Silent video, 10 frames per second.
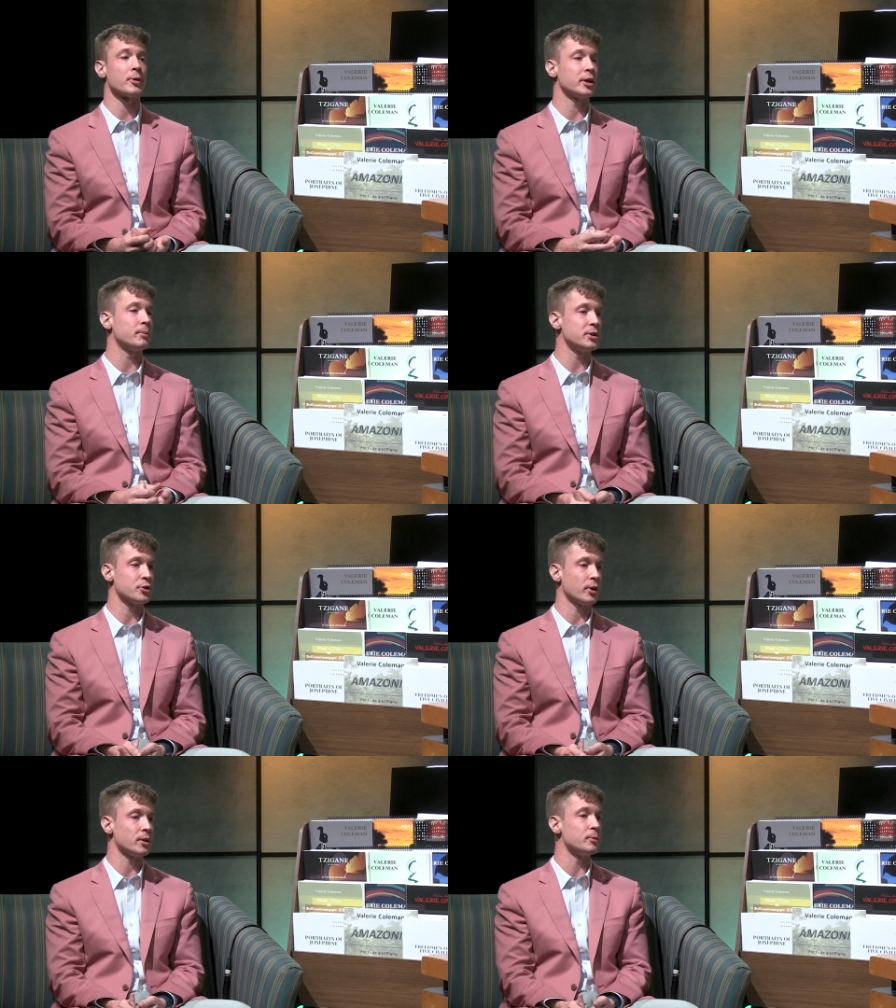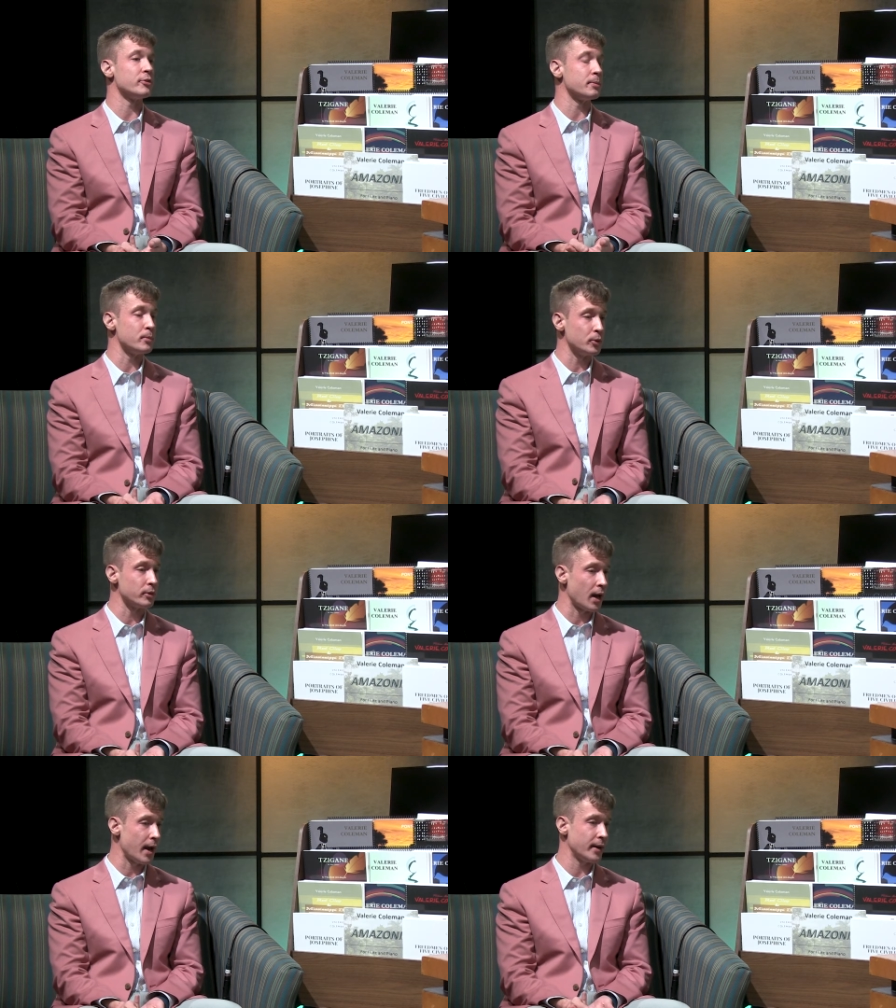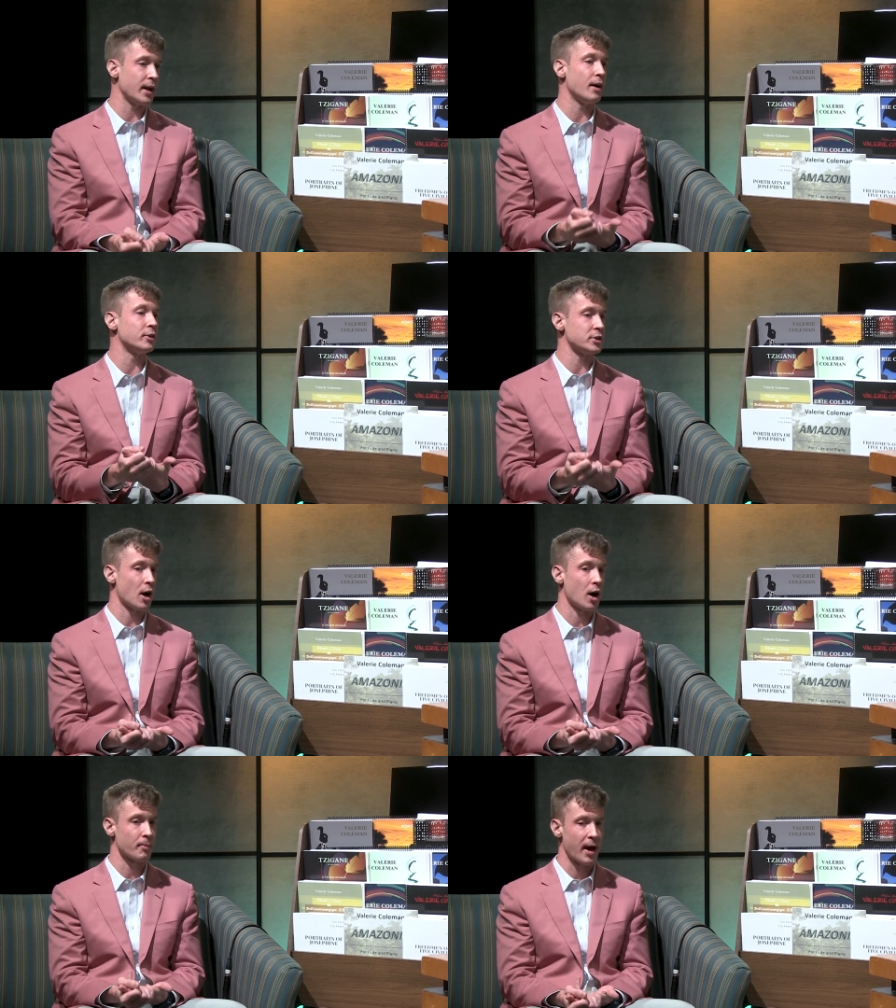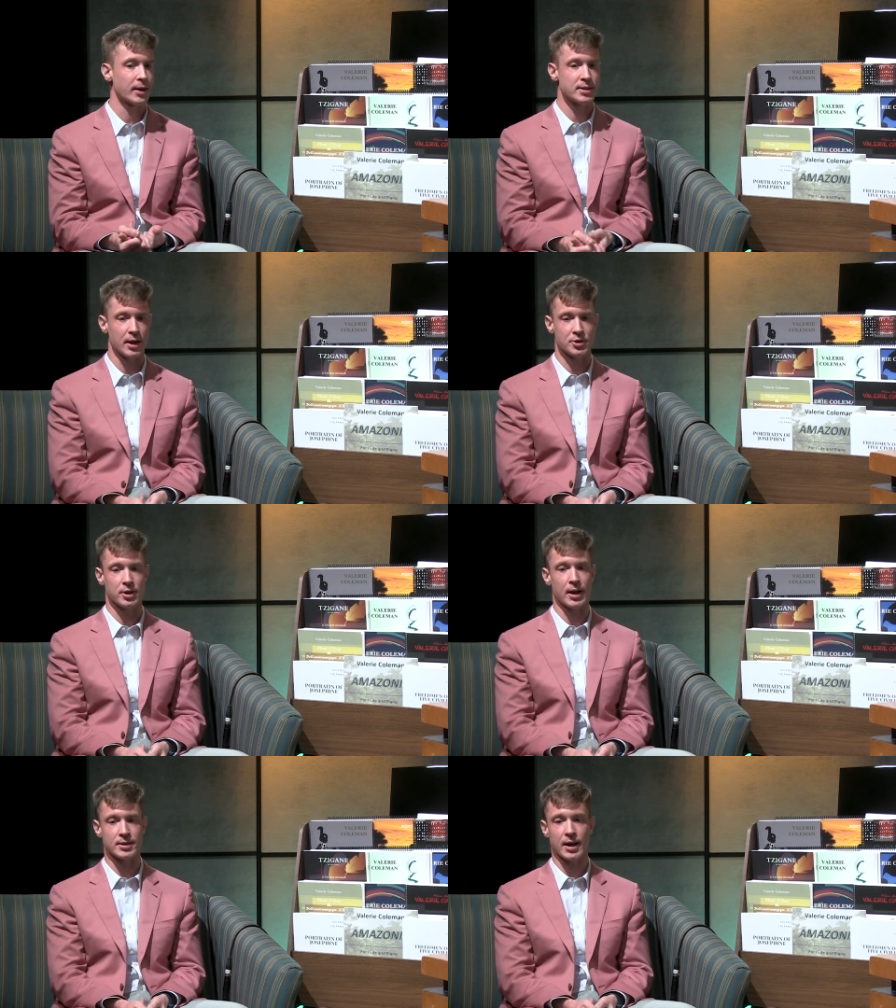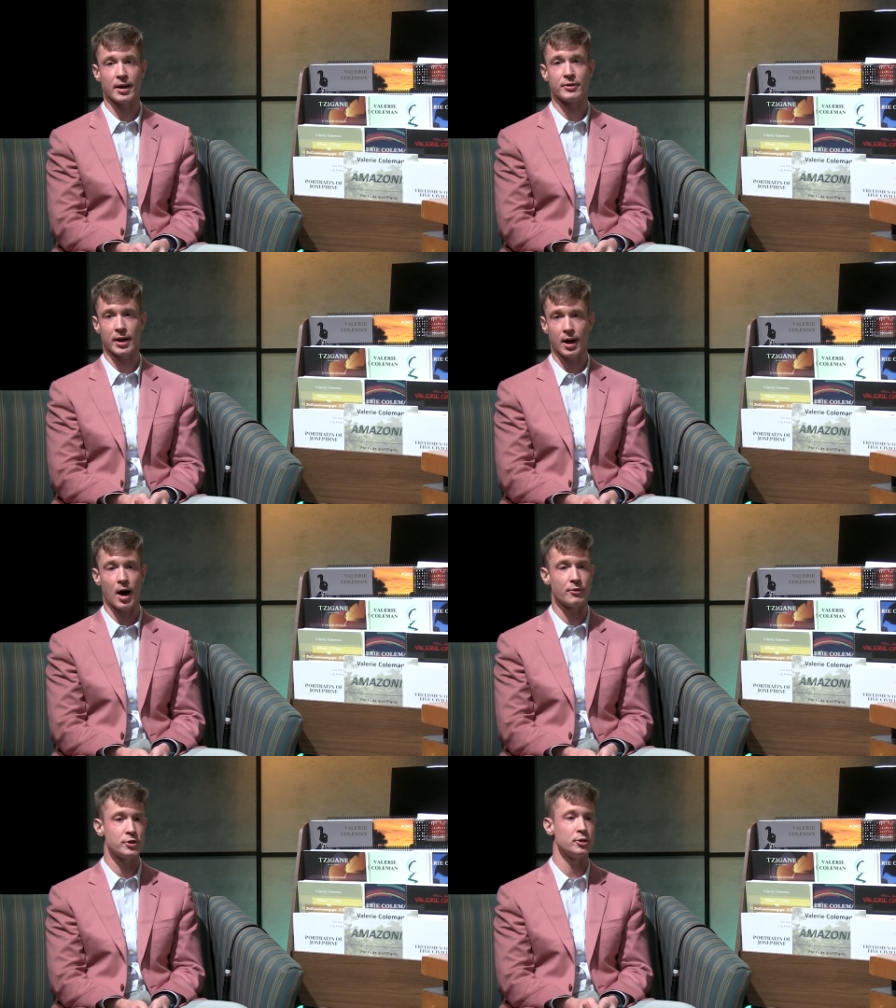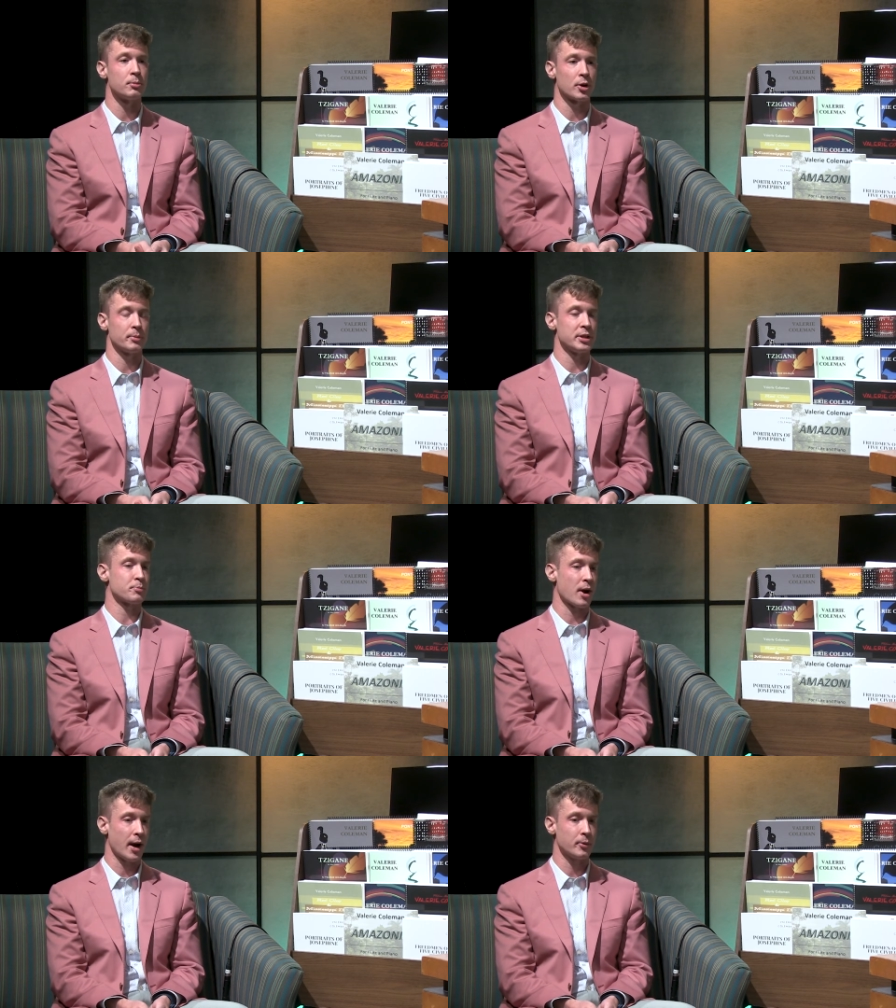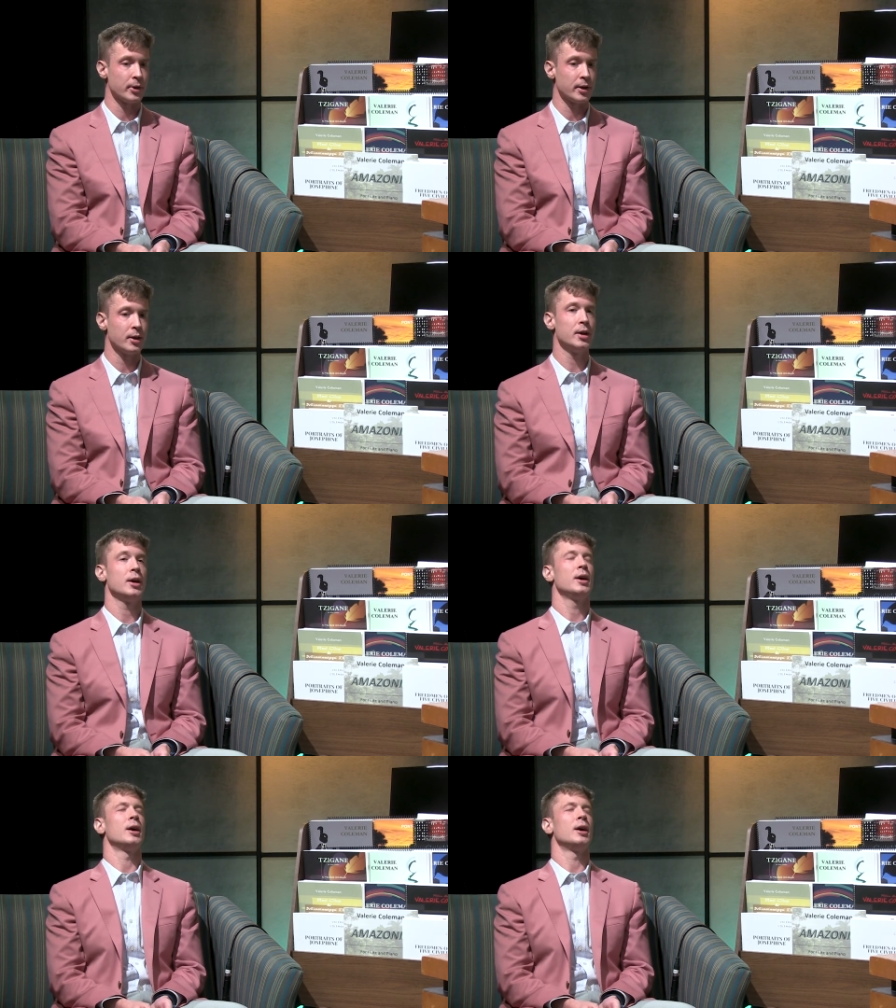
We're going to be showing the movie Moonlight and have a talk back session as a kind of kickoff to Myrtle Beach Pride Week. Mm-hmm.